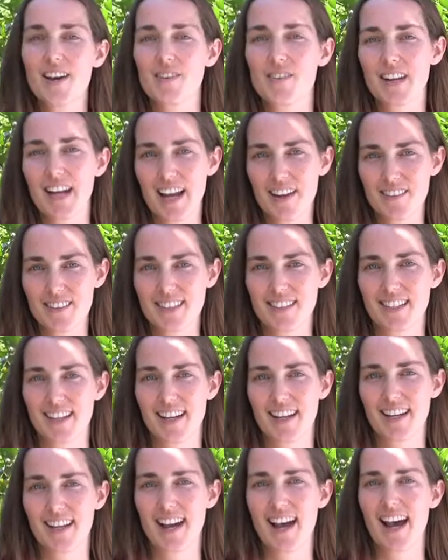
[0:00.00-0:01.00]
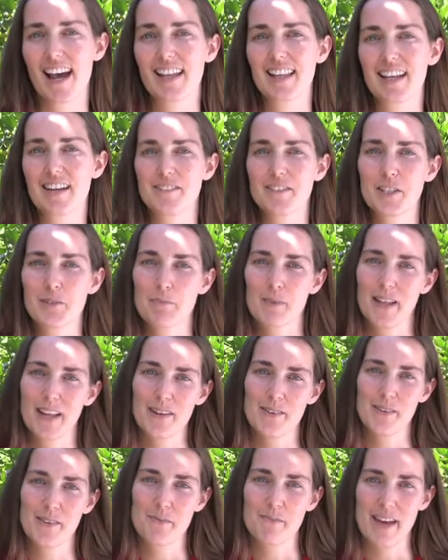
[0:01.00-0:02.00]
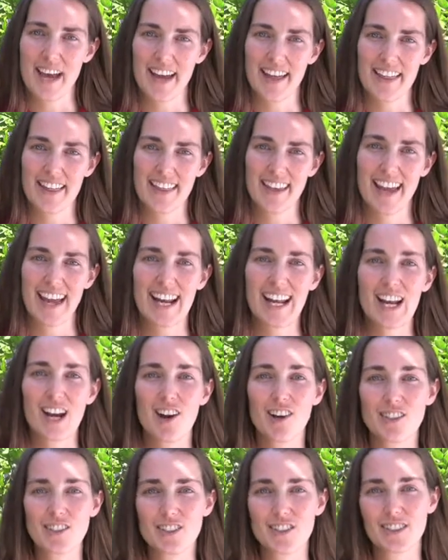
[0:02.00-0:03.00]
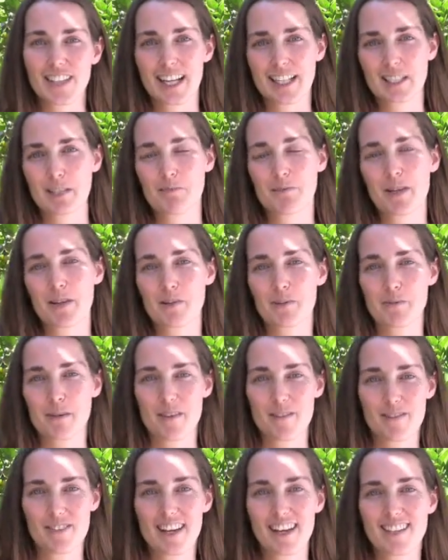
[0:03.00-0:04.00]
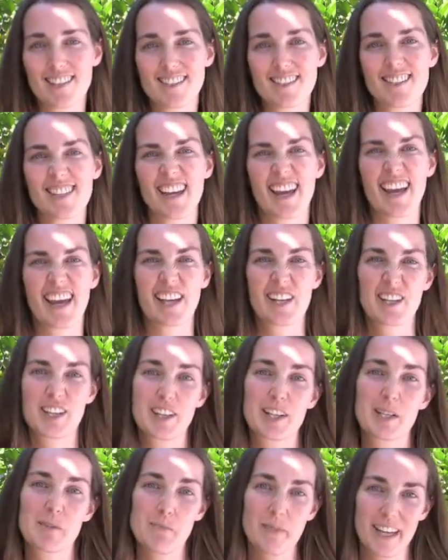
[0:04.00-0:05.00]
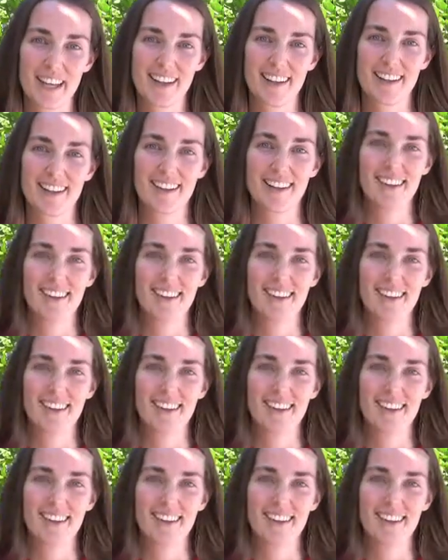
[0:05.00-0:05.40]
When I was young, I loved to play with math, and I also liked to play with my friends and cook and bake.